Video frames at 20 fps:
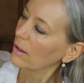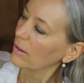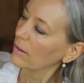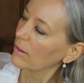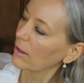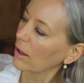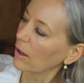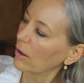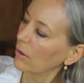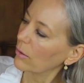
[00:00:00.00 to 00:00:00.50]

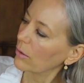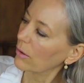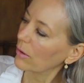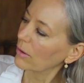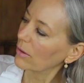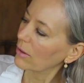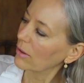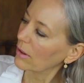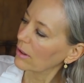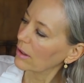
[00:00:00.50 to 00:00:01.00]
So
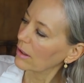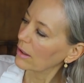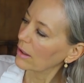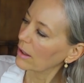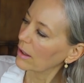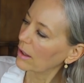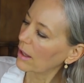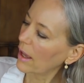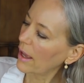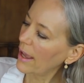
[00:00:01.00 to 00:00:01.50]

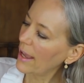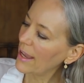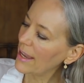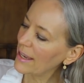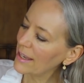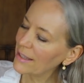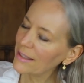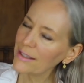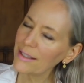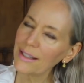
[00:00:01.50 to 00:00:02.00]

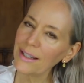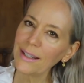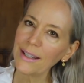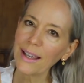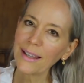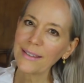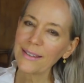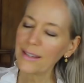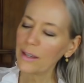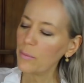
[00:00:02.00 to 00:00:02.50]
handy
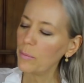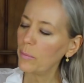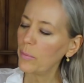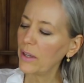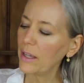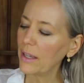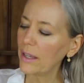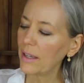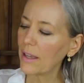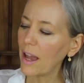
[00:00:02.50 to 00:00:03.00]
as can
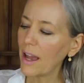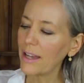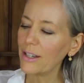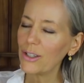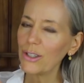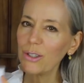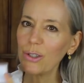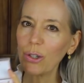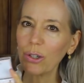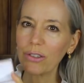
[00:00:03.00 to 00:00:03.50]
be. I
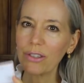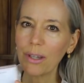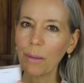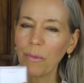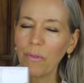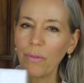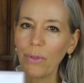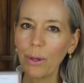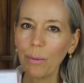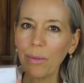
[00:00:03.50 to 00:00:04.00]
just took some
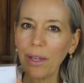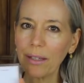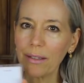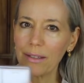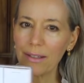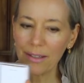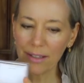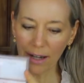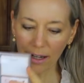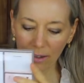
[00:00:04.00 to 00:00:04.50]
of them
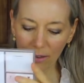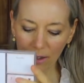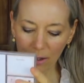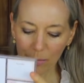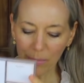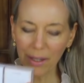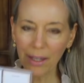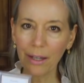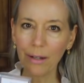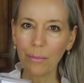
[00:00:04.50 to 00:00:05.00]
and stuck
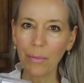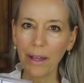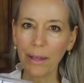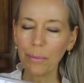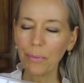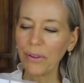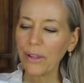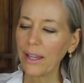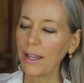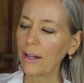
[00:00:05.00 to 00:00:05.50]
them in my
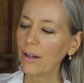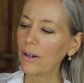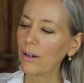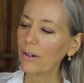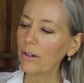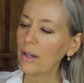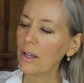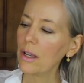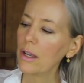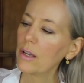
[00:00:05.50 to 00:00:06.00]

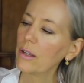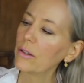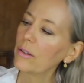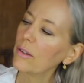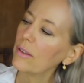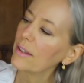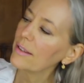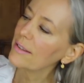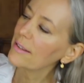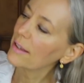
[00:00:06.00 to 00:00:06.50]
planner.
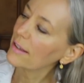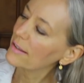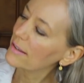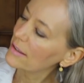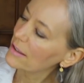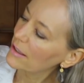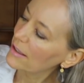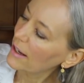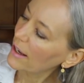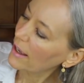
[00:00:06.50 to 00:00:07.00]
So this
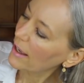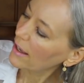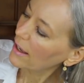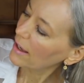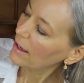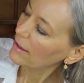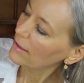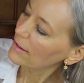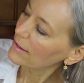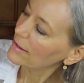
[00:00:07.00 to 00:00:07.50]
says
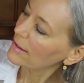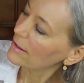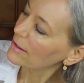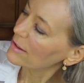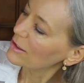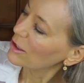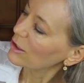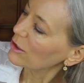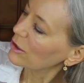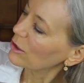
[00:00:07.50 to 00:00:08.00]
today, this
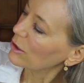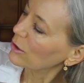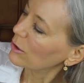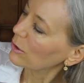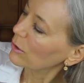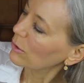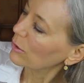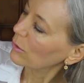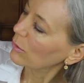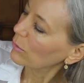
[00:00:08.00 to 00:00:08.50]
says to
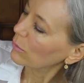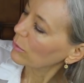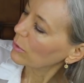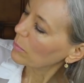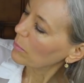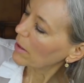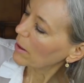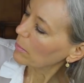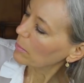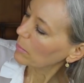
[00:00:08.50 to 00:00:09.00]
do,
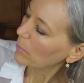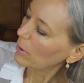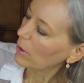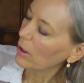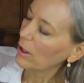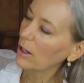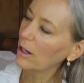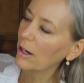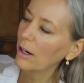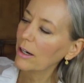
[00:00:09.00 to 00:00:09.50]

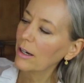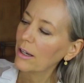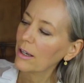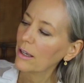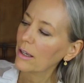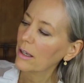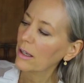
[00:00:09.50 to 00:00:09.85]
remember.